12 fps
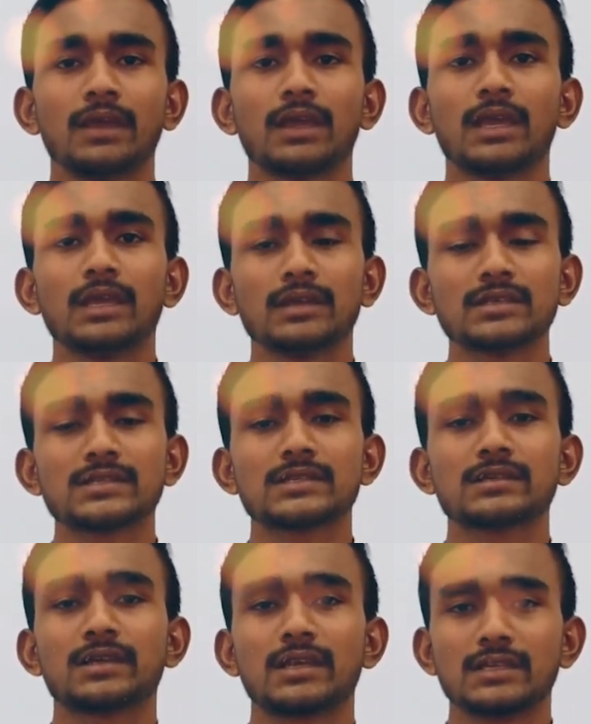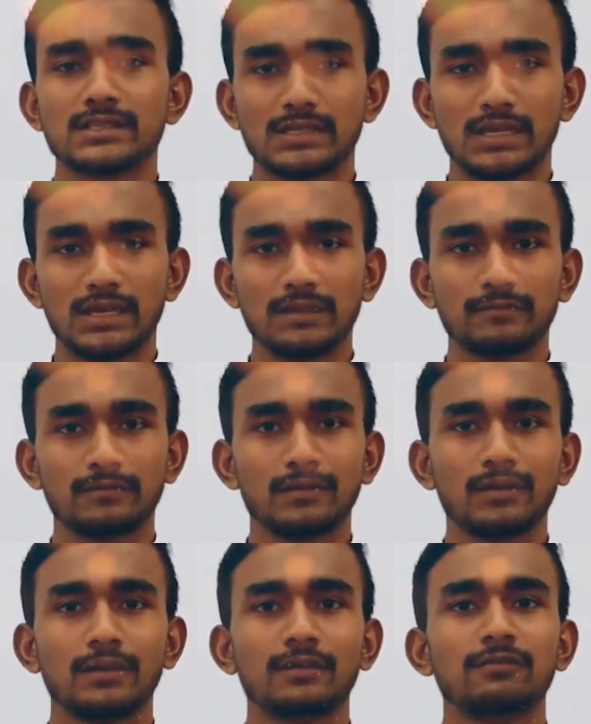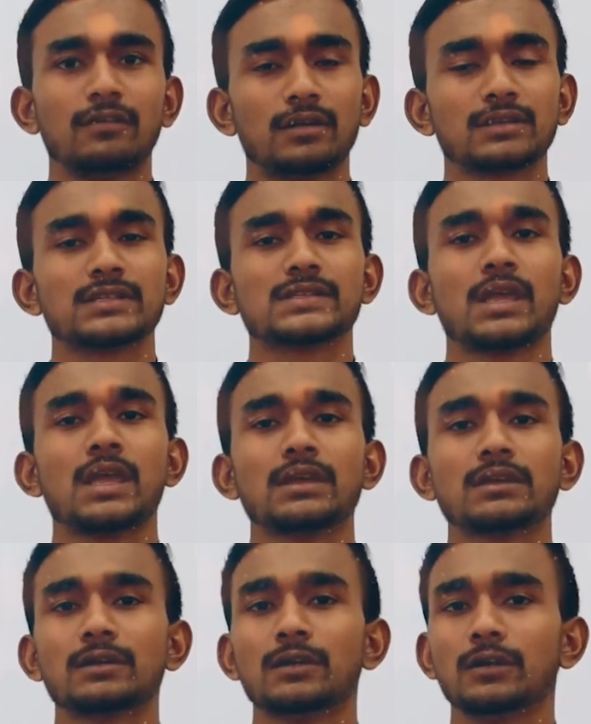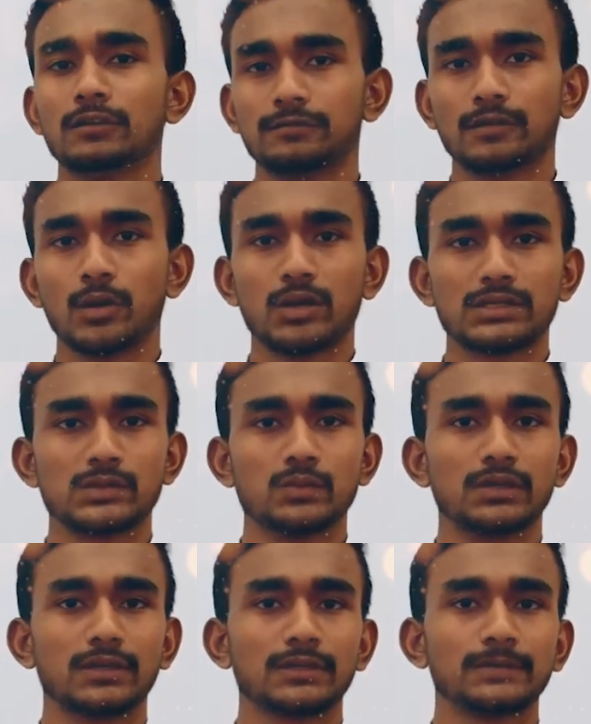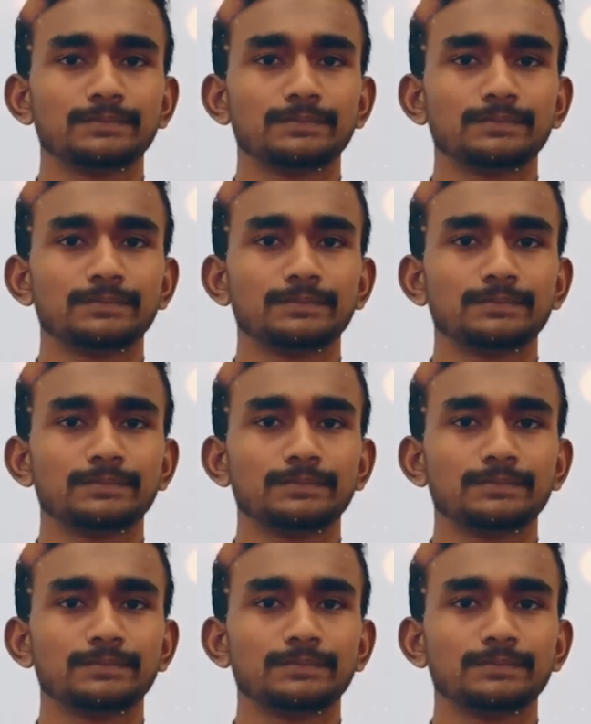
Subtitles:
he risked his life for the sake of God's work.